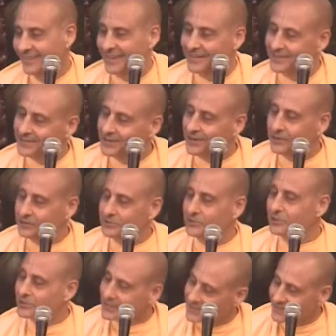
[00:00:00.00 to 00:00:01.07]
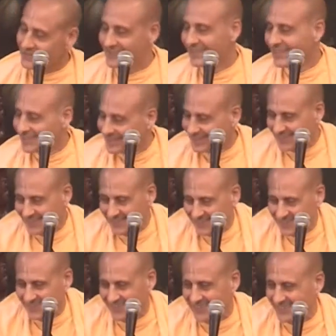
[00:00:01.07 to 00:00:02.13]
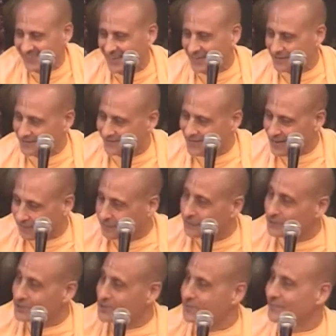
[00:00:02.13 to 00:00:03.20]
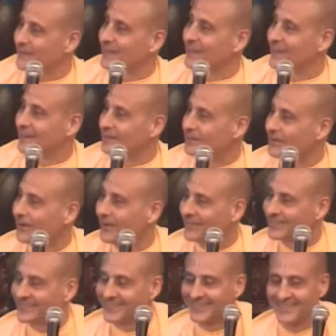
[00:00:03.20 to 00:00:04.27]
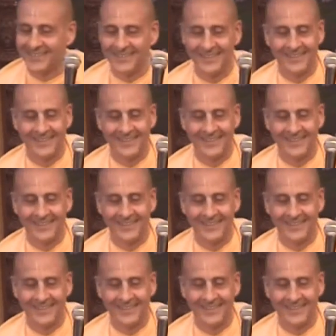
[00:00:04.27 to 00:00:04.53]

getting it all dirty, not worshiping it on an altar.